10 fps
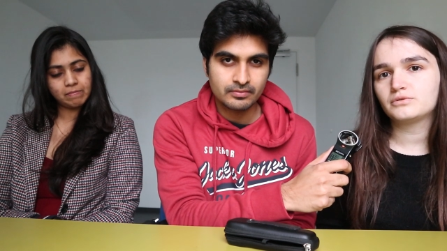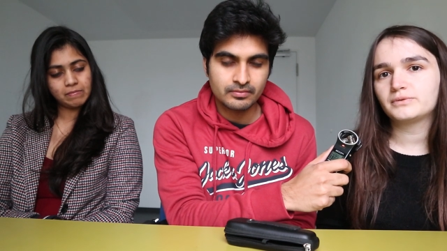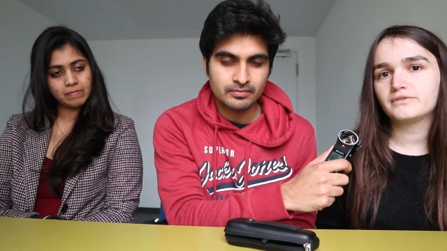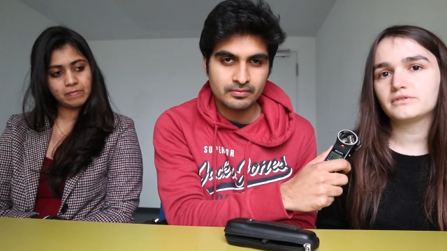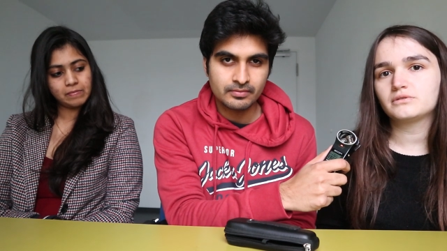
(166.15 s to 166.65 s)
Speaker 1: To
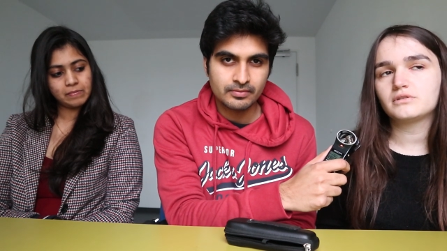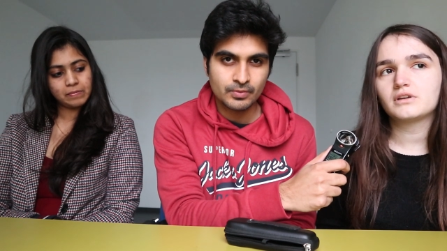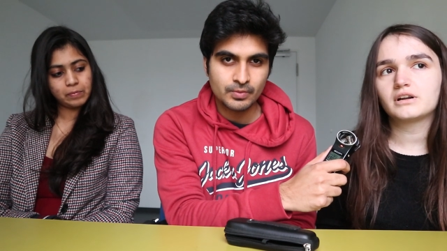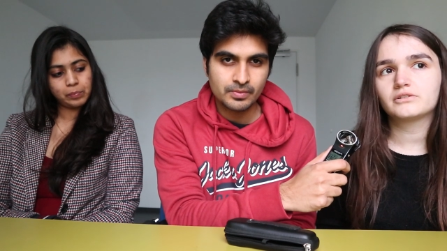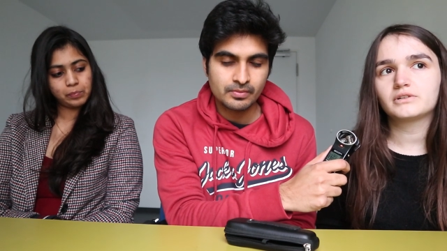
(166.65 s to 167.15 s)
pro
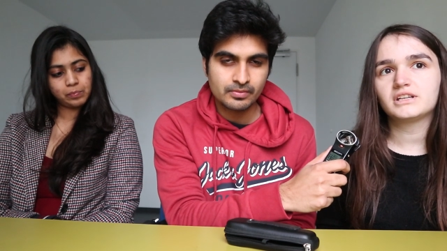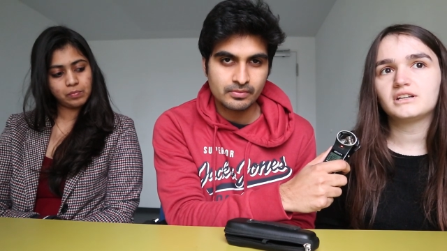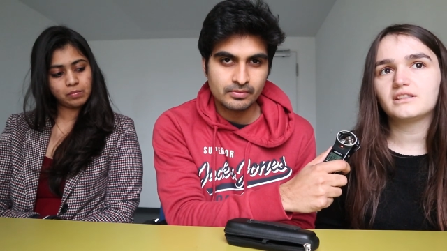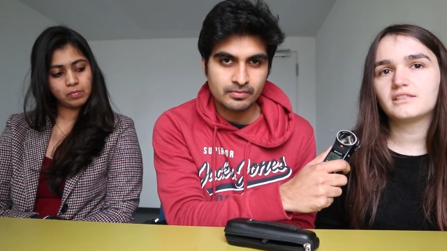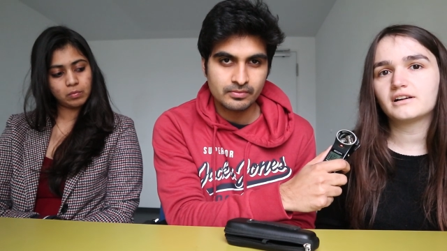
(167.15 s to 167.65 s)
they are going to
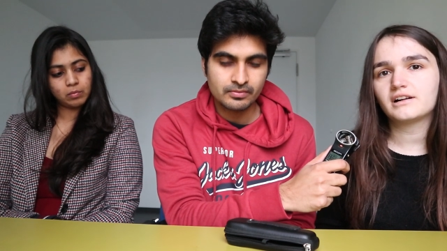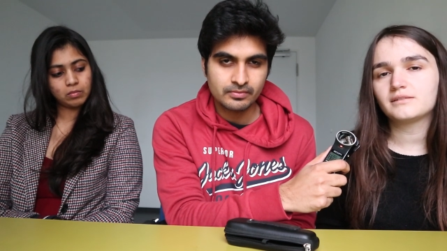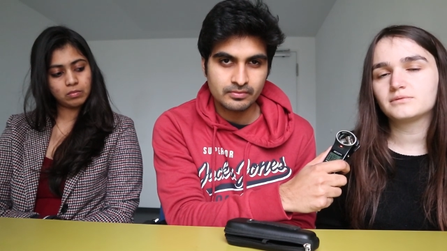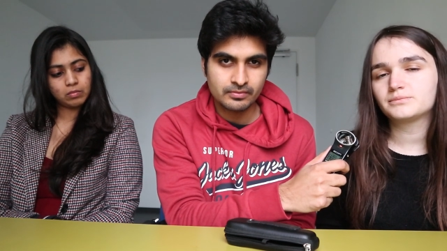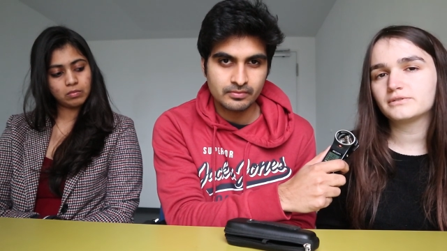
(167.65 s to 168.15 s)
need their
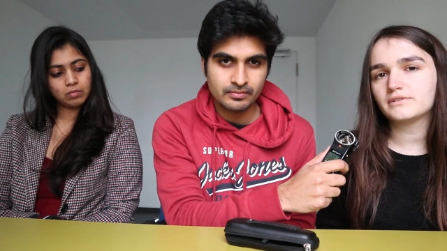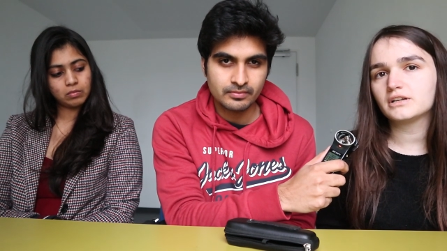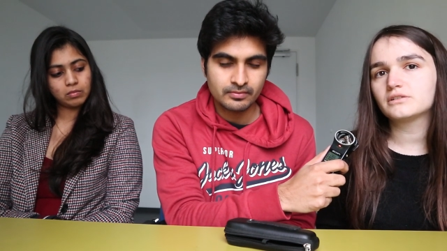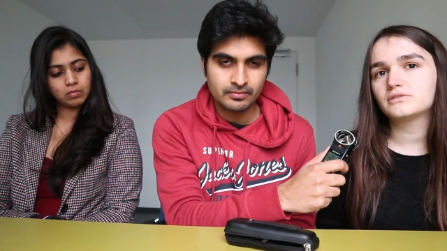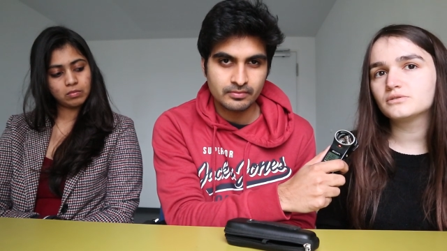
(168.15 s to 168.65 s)
help to
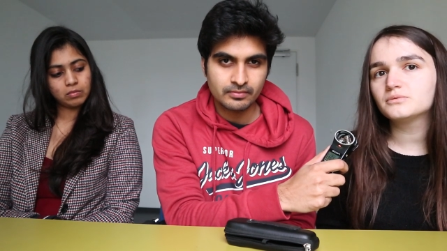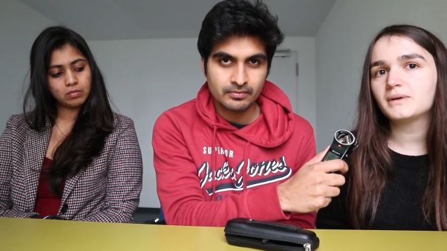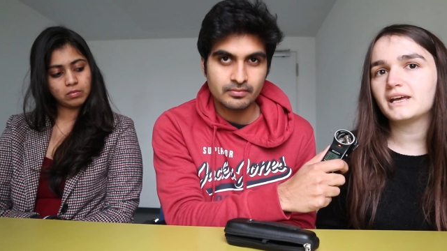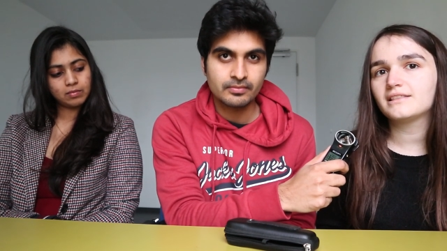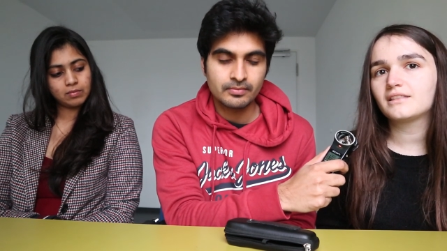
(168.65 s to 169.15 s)
provide a room,
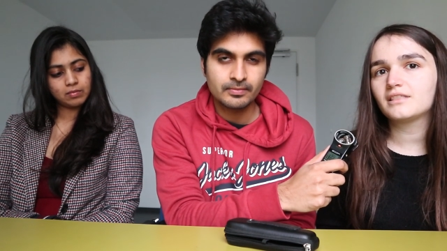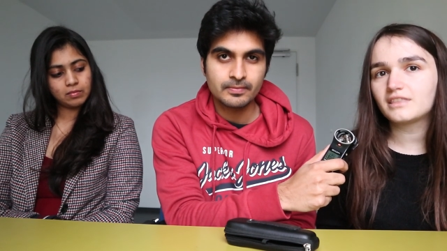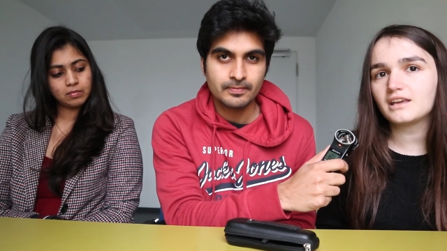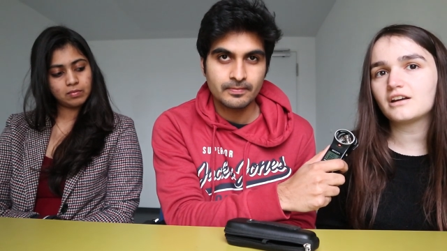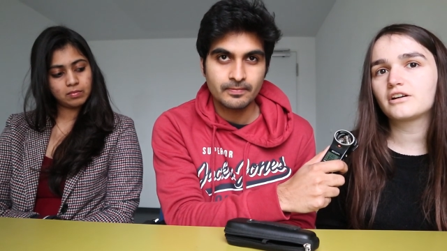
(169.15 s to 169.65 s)
and
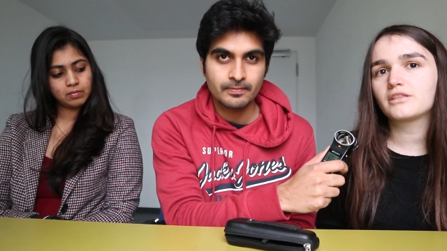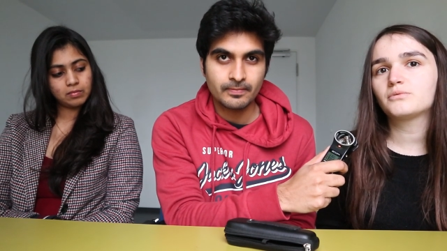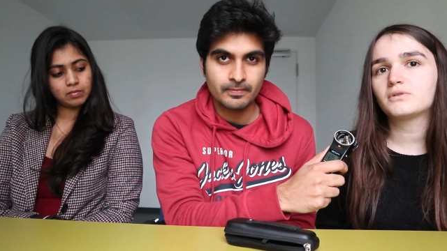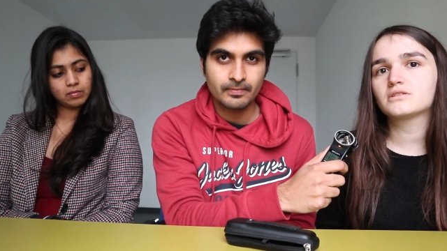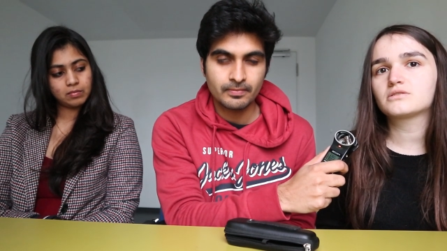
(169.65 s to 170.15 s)
they are the
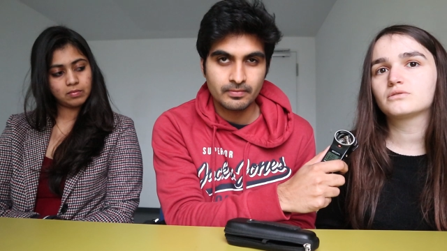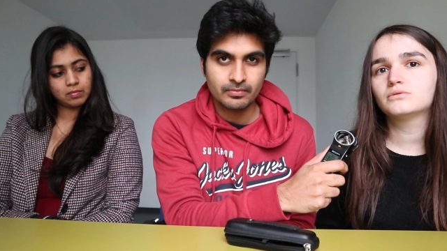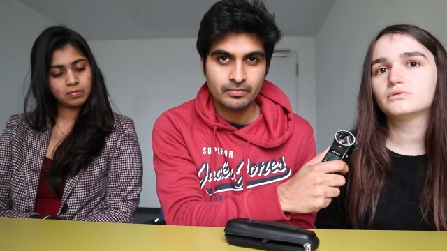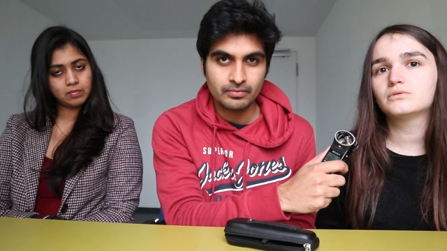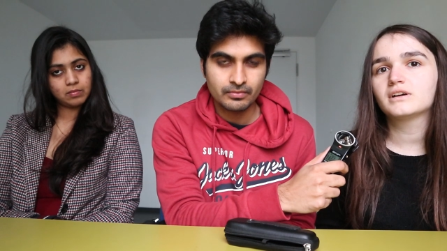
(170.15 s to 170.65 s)
ones
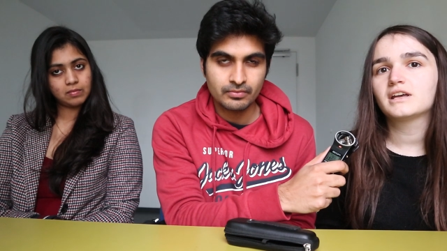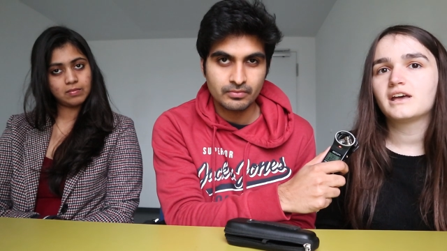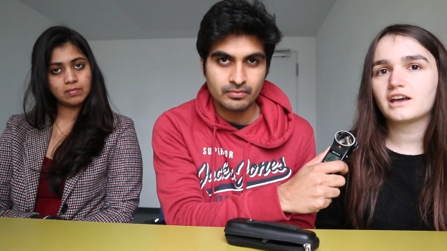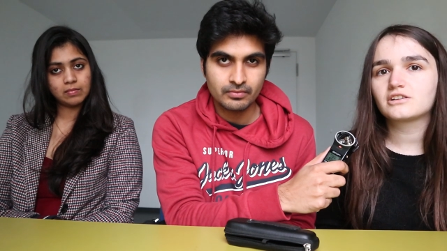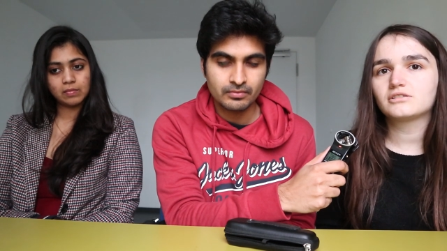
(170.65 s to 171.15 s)
who
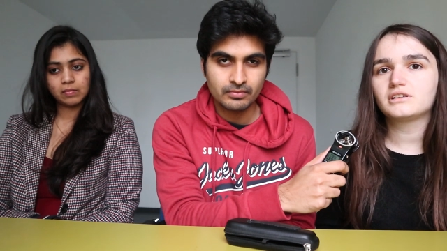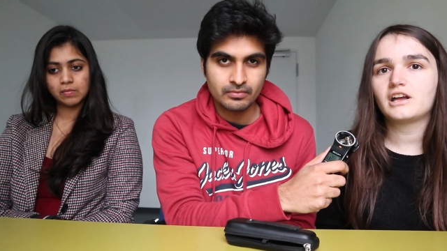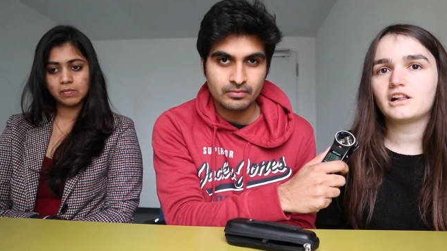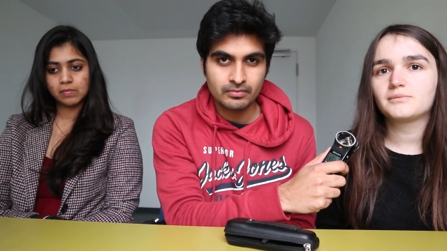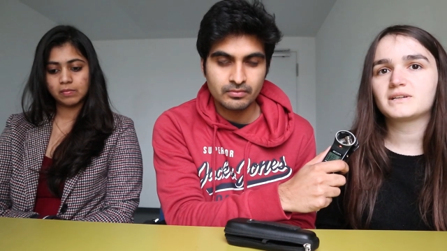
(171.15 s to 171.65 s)
actually
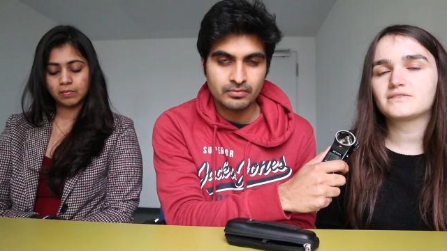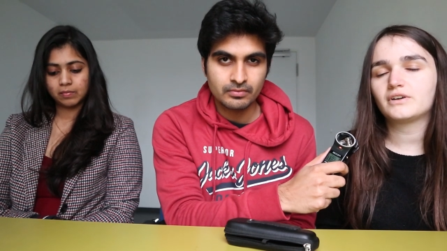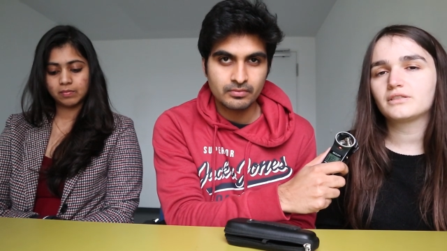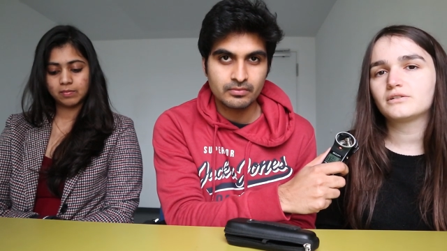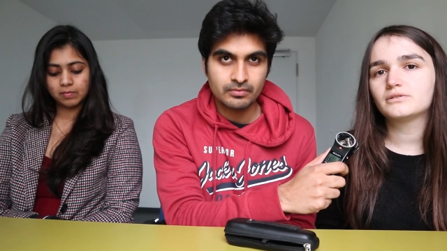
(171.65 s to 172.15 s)
help us
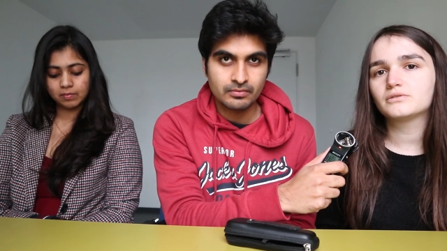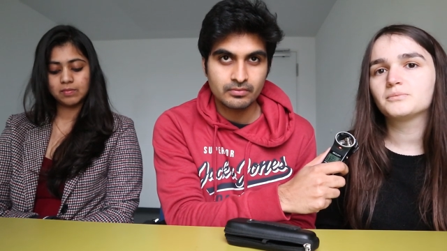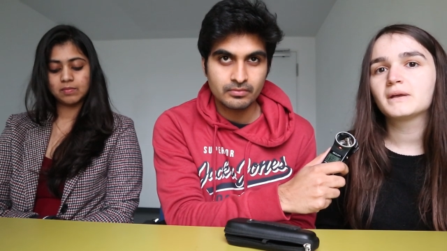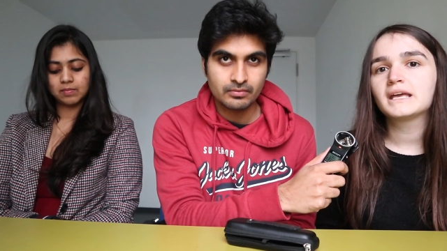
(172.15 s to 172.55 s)
find the room.